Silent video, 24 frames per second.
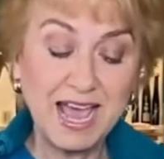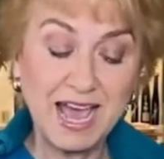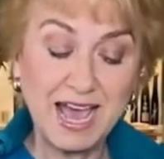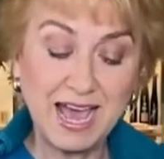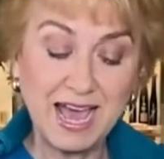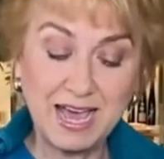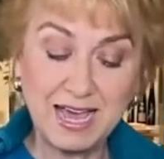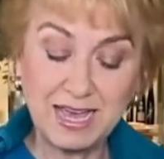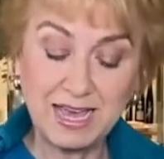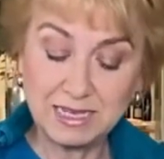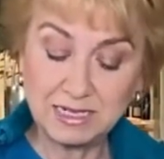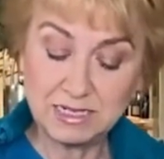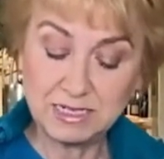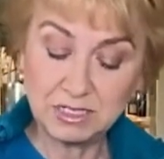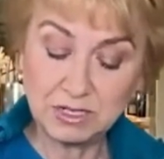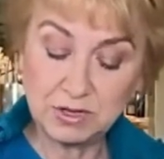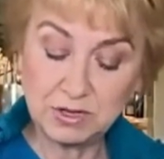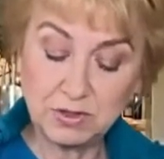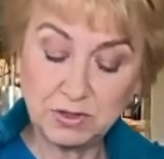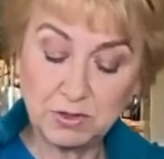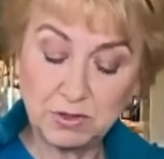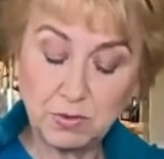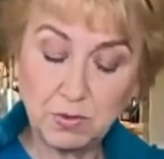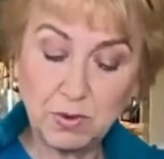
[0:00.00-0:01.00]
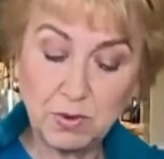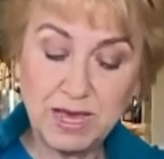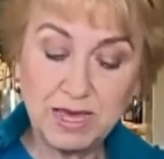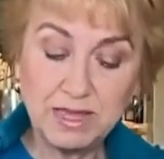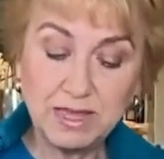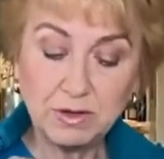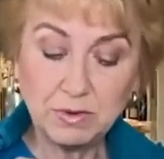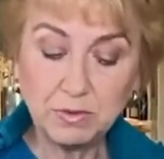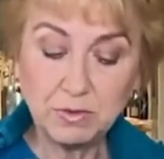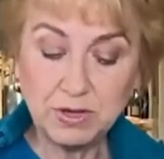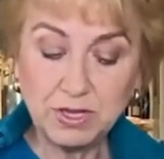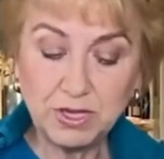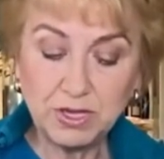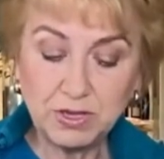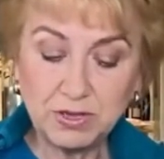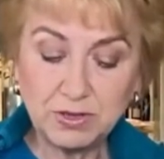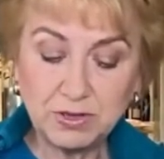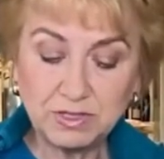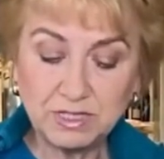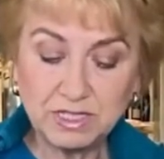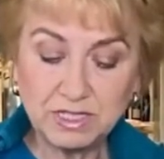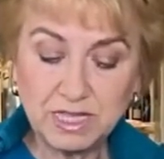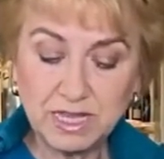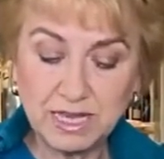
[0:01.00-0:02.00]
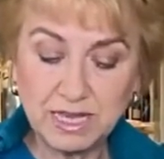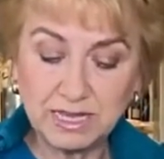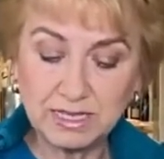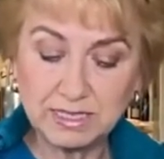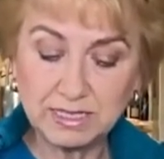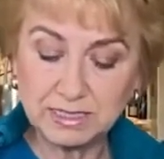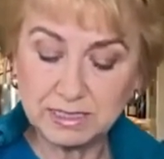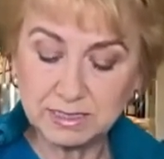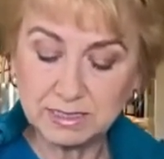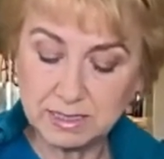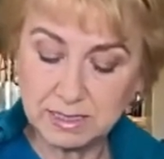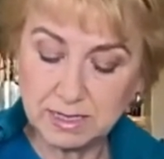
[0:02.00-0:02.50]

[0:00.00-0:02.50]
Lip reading: And the way that we use this,